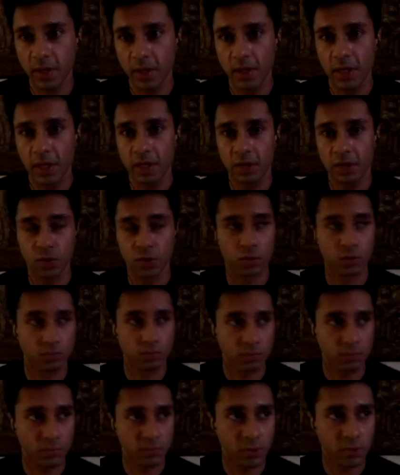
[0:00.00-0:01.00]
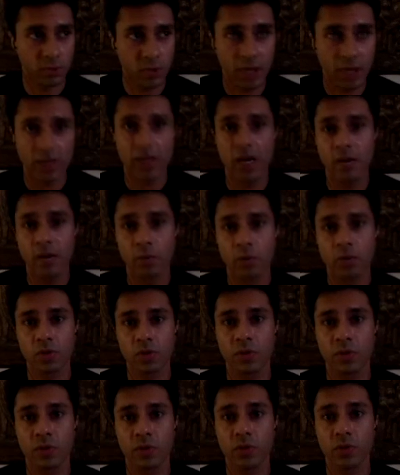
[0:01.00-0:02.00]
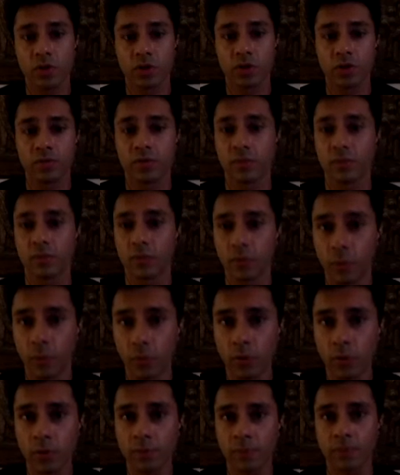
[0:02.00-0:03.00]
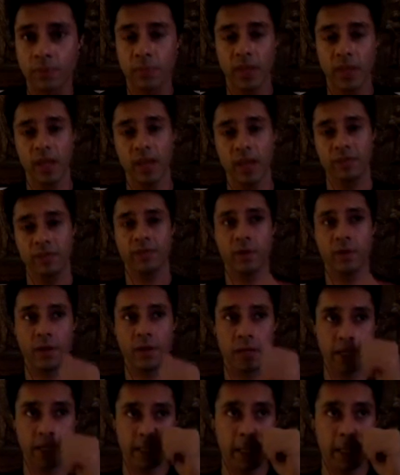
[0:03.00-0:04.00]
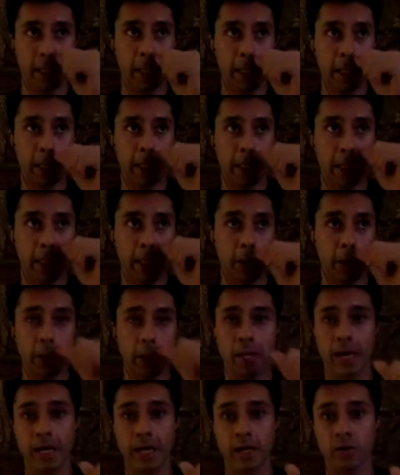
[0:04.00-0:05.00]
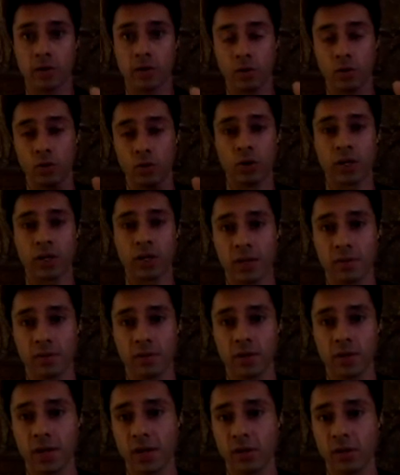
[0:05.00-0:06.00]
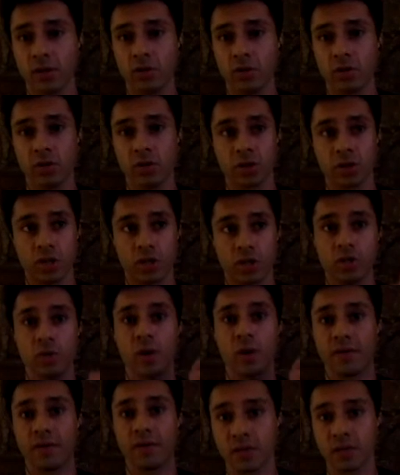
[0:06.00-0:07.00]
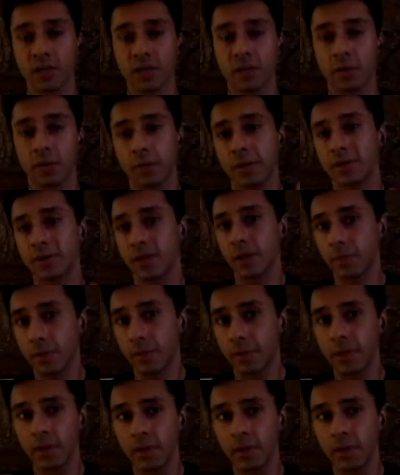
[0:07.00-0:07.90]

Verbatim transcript: So try to get most of your nutrition from food. If, let's say, in your diet, you're not able to get your nutrition, you have to supplement, supplement.